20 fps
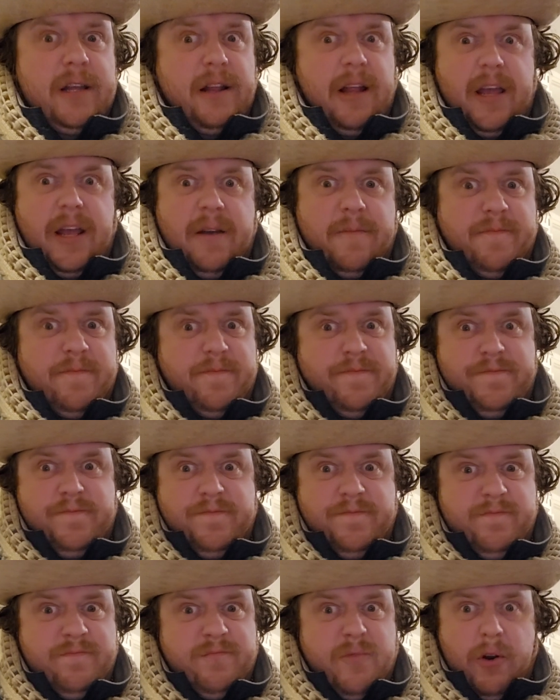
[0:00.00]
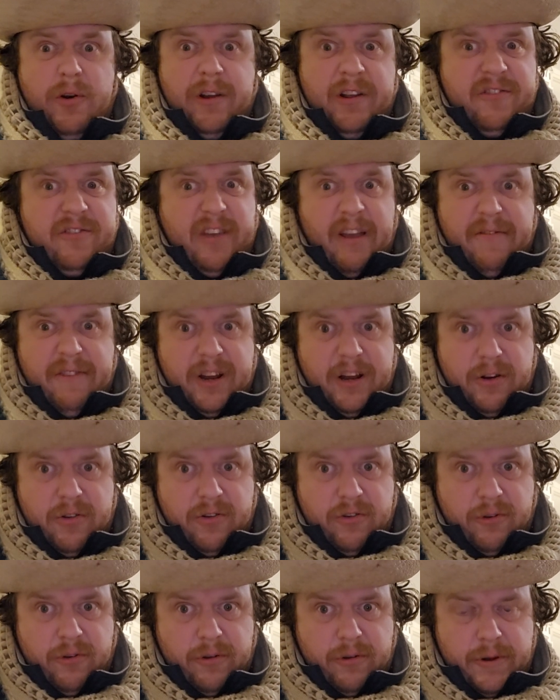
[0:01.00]
like 37 years
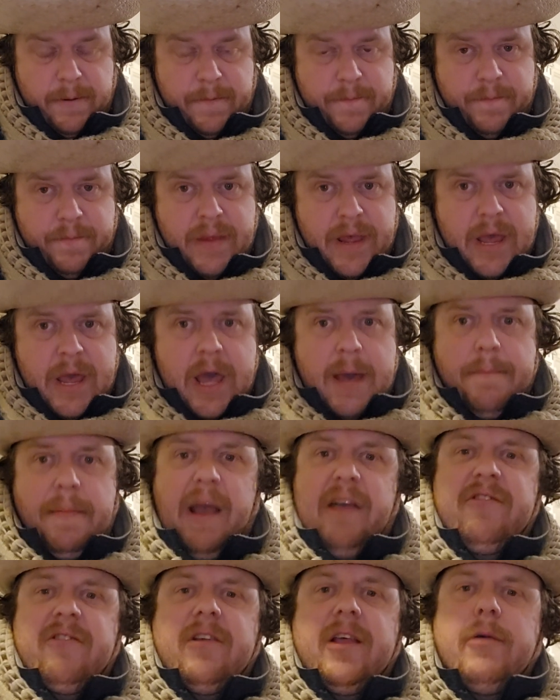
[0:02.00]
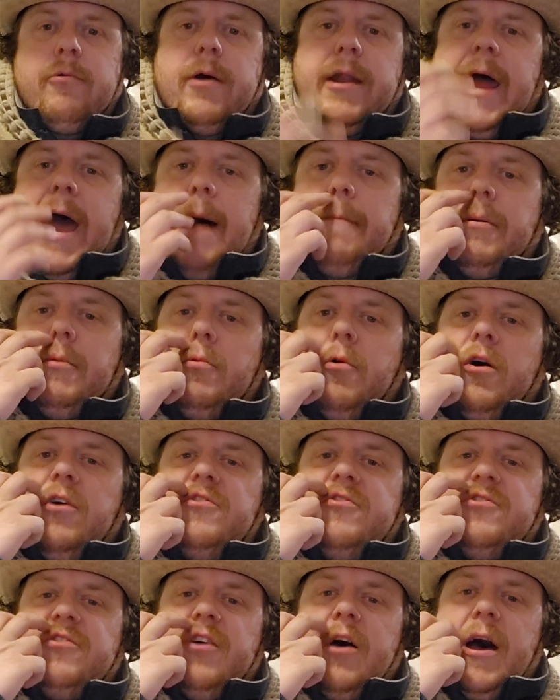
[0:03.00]
old. Basically what happened
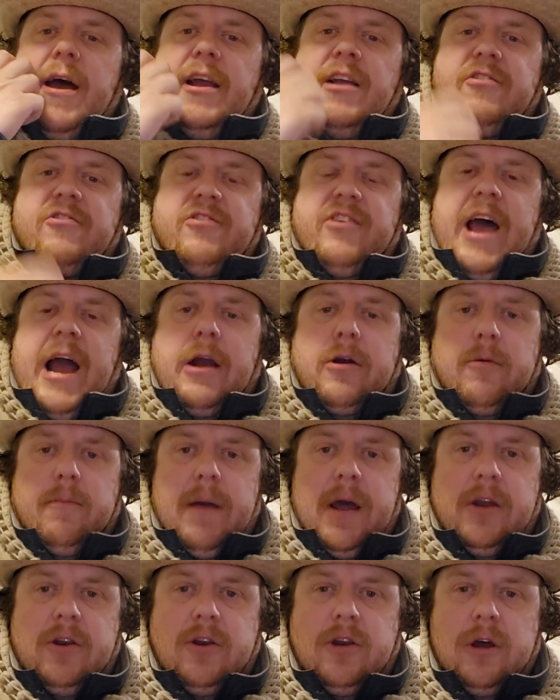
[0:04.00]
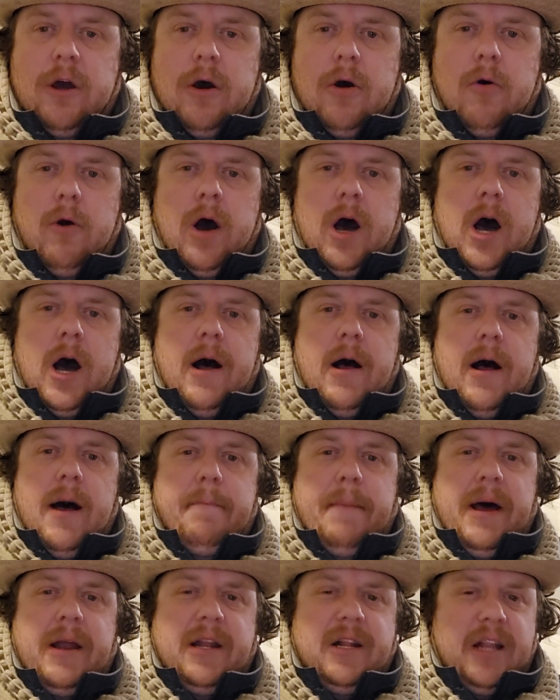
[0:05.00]
was in Sacramento
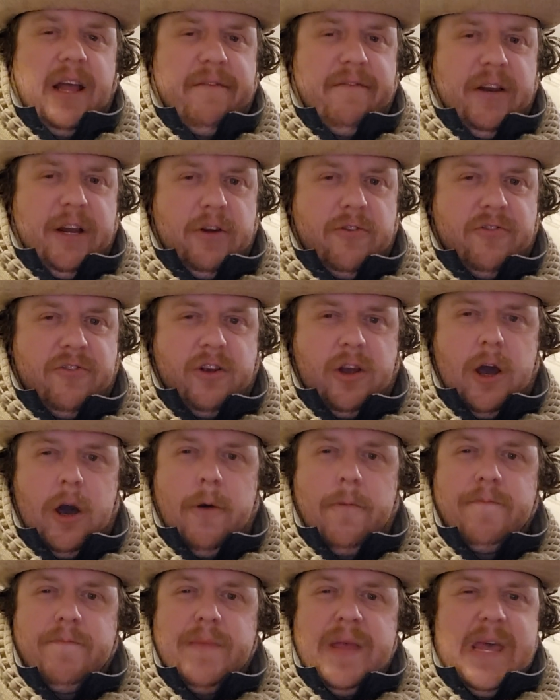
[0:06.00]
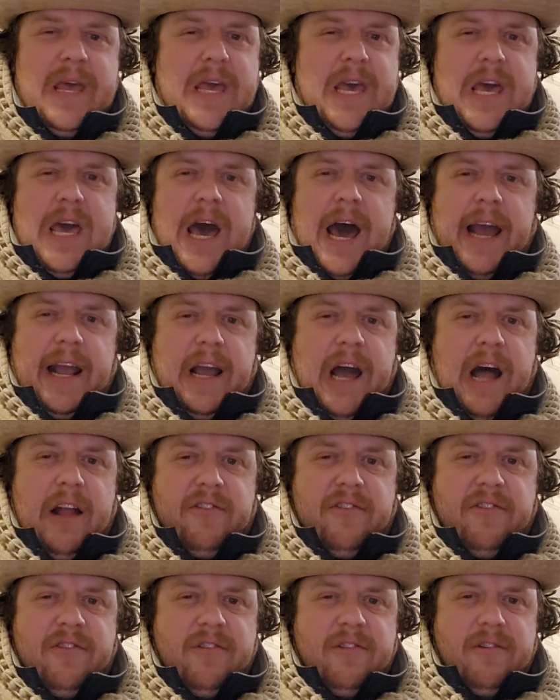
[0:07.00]
about 11 years ago, I
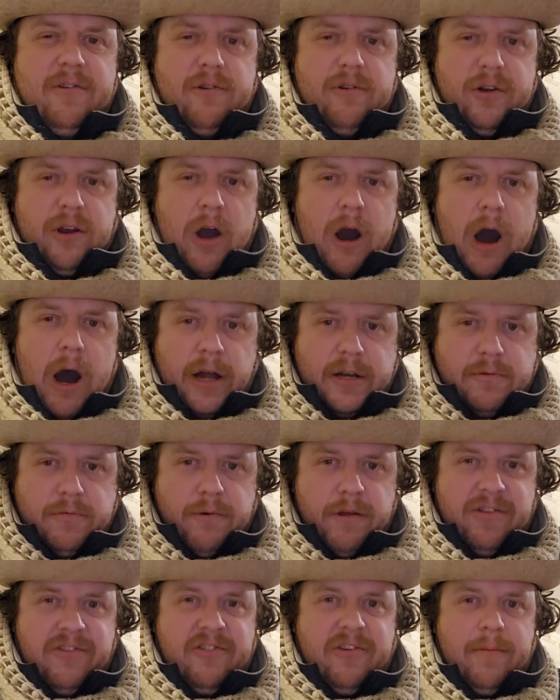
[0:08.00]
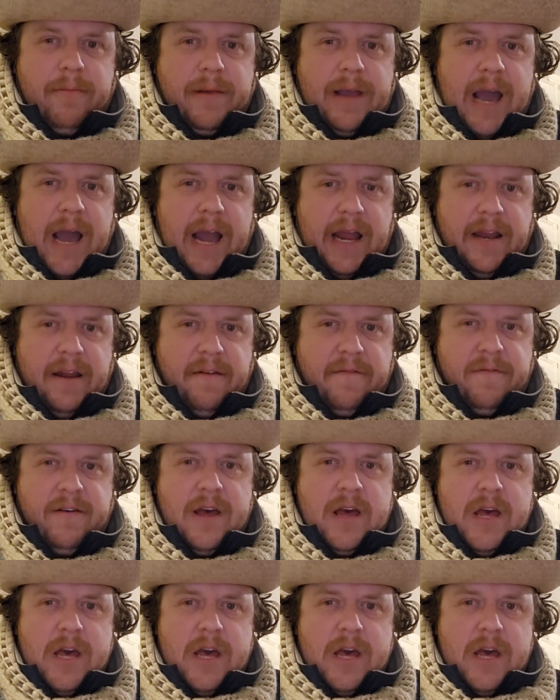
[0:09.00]
got caught with some kind of